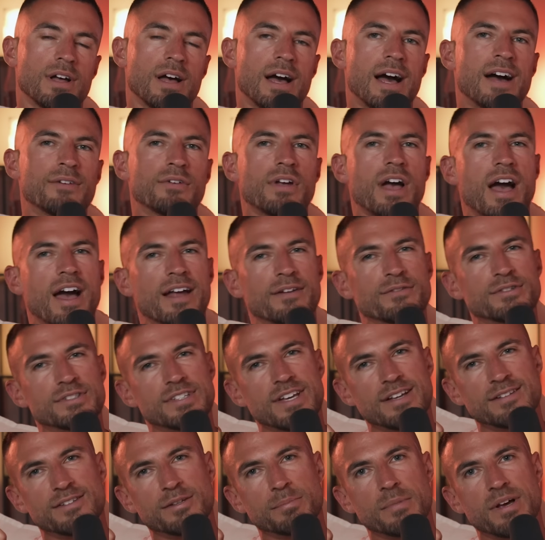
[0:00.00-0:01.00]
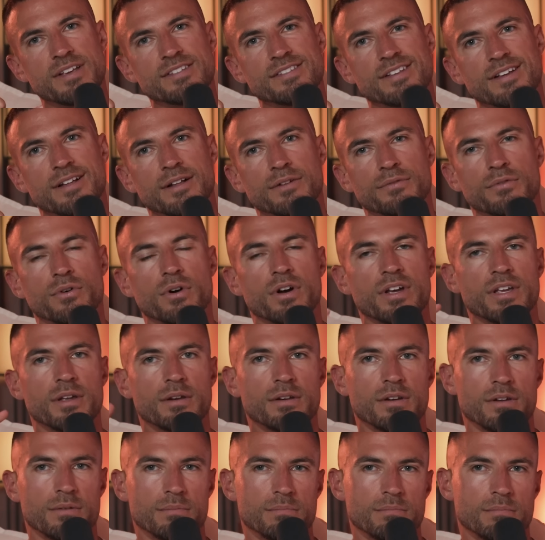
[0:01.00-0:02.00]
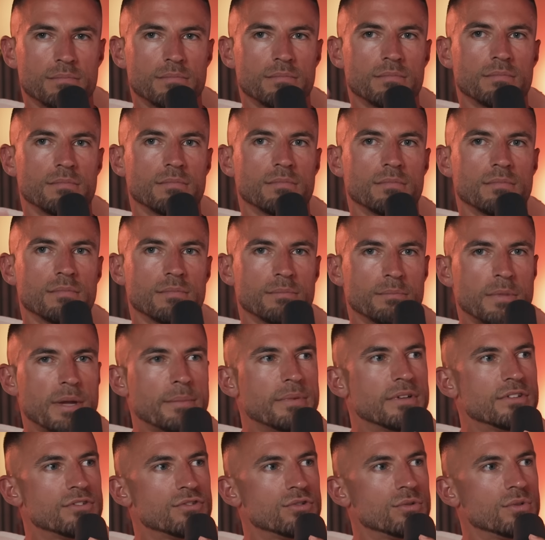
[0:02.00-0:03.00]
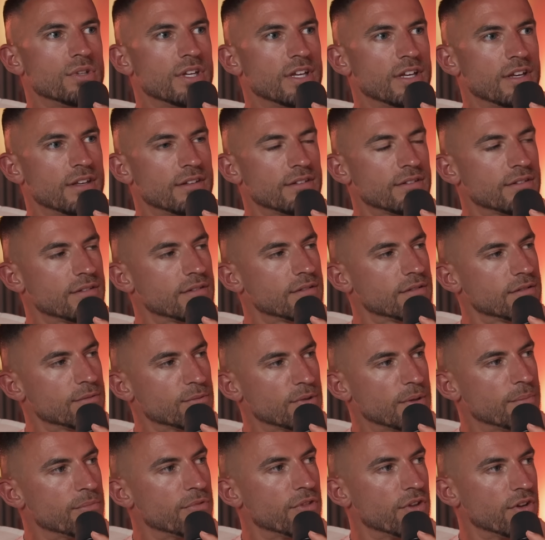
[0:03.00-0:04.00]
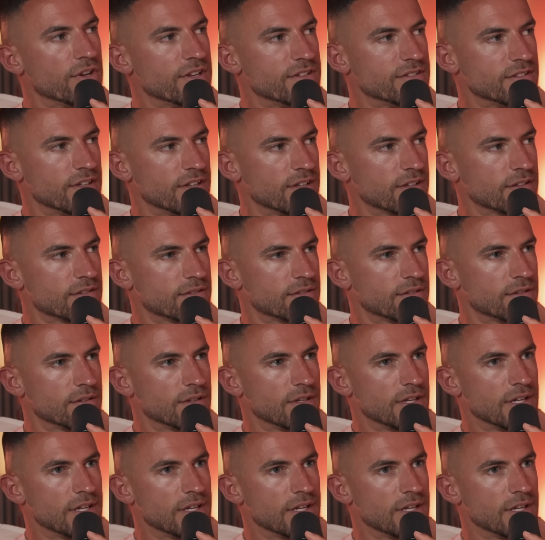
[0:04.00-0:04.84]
I've kind of said to myself, maybe in 2 years when I'm 36,